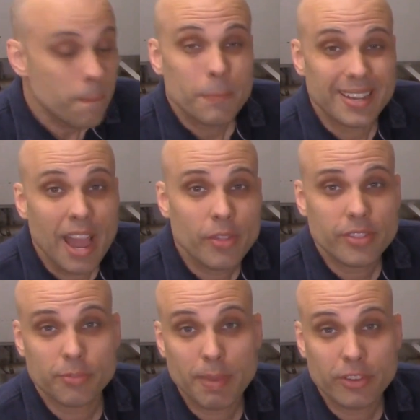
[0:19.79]
But now that
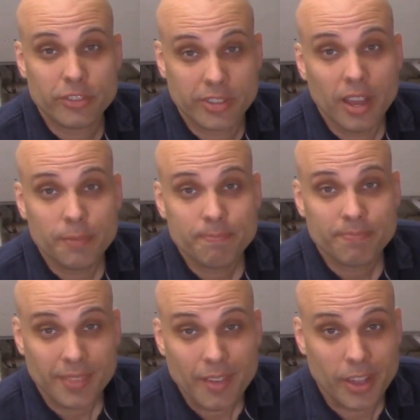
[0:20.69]
this bench is done,
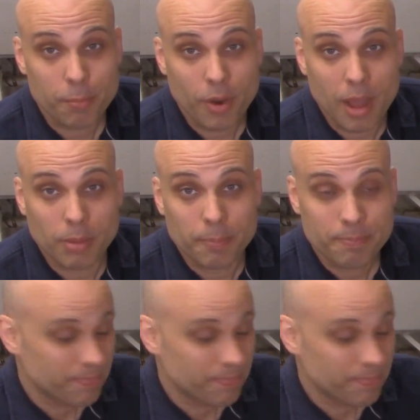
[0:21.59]
I've got a problem.